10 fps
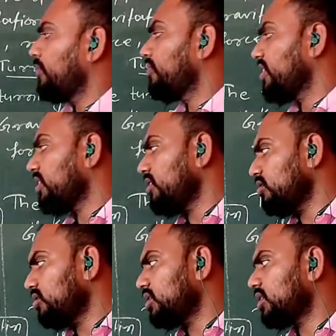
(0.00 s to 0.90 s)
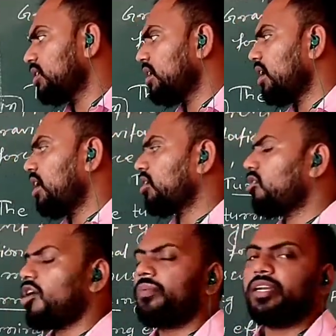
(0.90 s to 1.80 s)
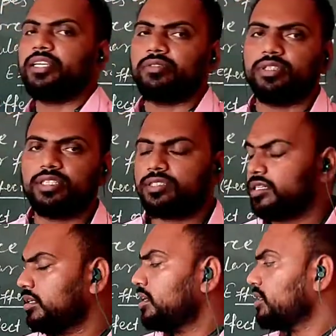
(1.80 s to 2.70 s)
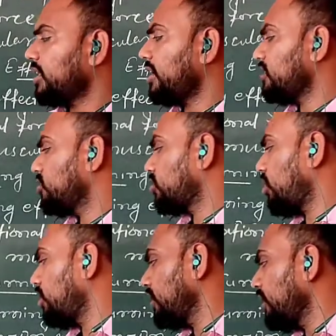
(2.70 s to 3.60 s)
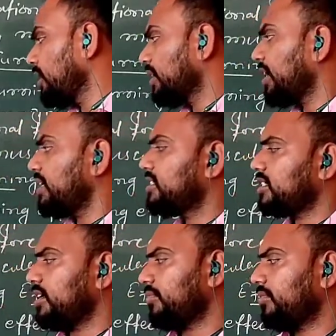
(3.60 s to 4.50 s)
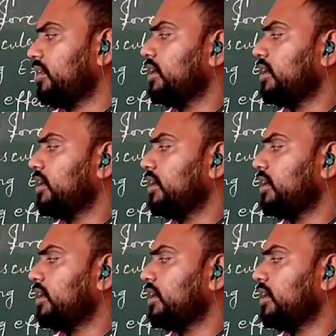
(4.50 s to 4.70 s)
we use a common unit that is called kgf.